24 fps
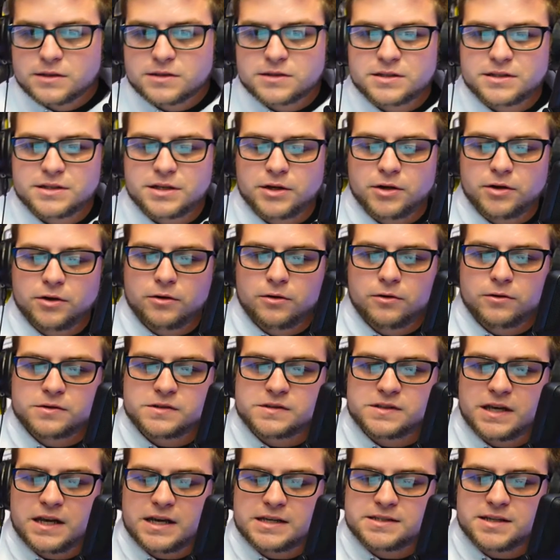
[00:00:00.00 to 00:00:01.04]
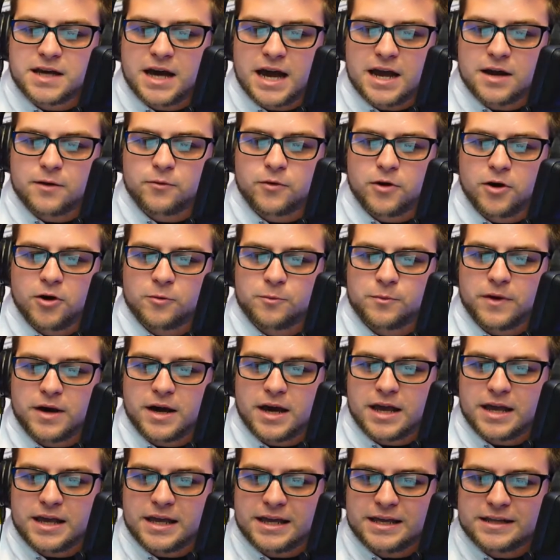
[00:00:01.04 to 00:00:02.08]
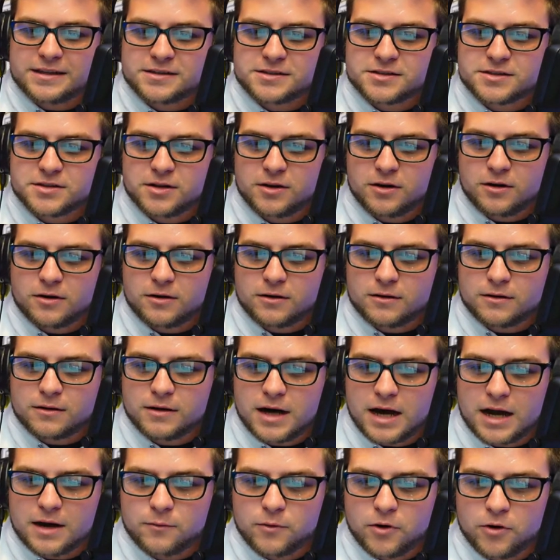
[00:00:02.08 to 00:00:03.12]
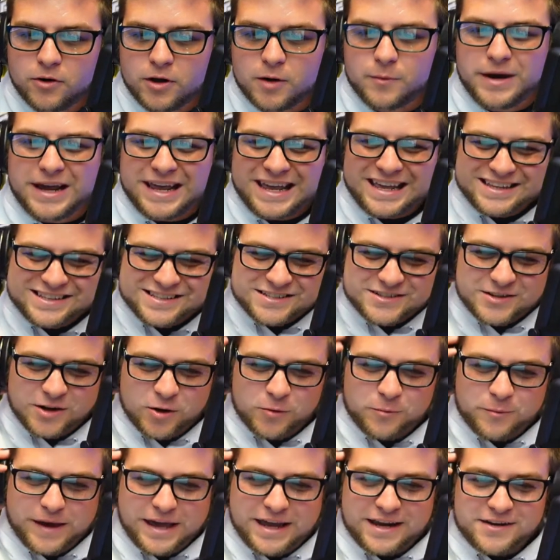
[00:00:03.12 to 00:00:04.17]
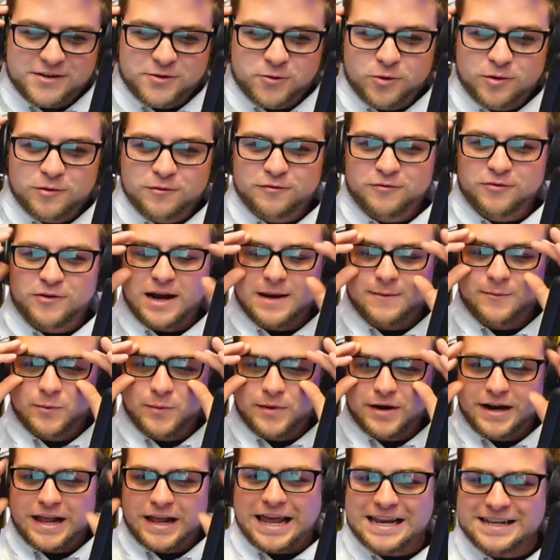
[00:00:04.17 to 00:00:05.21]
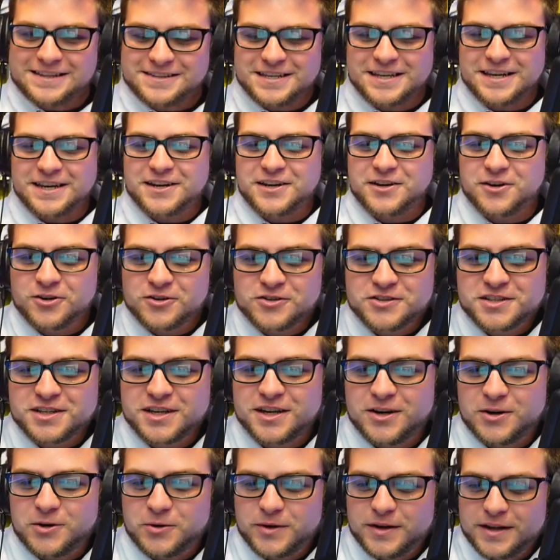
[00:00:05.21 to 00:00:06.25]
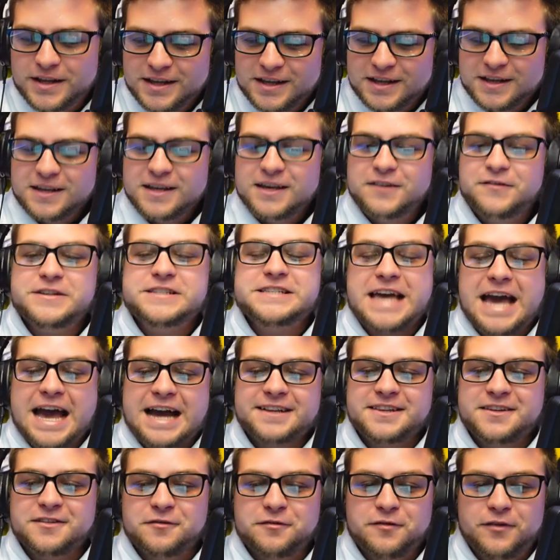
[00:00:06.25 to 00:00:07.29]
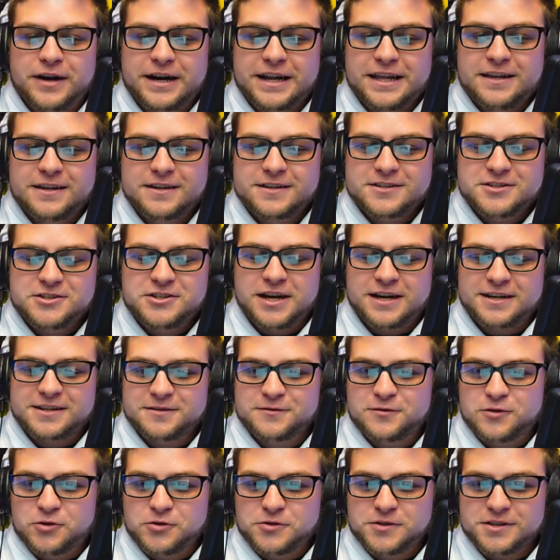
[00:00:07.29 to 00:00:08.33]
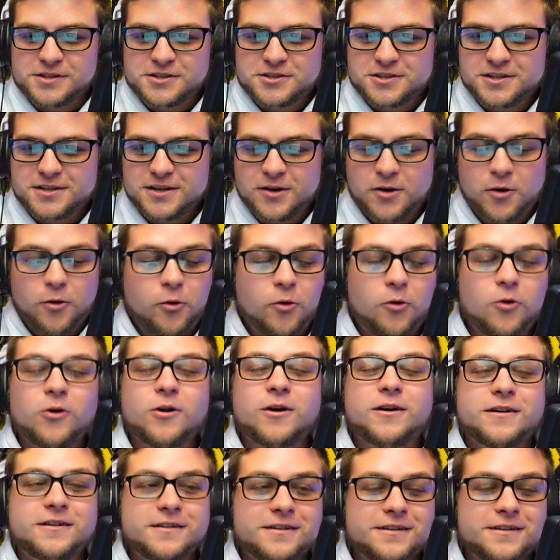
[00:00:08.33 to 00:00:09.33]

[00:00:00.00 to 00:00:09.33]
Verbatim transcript: Stu says I wrote my install. I wrote on my install bay door frame about 18 years ago. If it's acting funny, check the voltage or